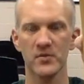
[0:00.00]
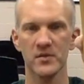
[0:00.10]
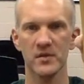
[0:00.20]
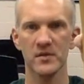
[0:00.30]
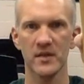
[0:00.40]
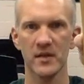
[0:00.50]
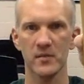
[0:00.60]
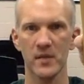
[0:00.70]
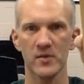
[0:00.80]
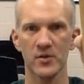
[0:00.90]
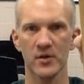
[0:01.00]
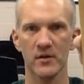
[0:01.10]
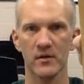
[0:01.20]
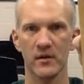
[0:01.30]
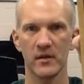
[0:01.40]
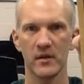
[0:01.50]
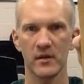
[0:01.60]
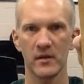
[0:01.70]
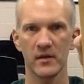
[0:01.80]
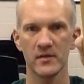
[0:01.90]
to the second measure,
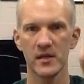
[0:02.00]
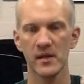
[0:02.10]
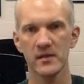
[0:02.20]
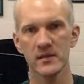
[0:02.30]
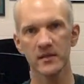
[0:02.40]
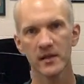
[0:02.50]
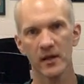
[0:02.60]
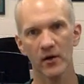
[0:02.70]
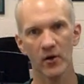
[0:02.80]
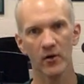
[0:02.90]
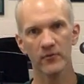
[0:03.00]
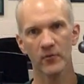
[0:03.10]
it's easy to get all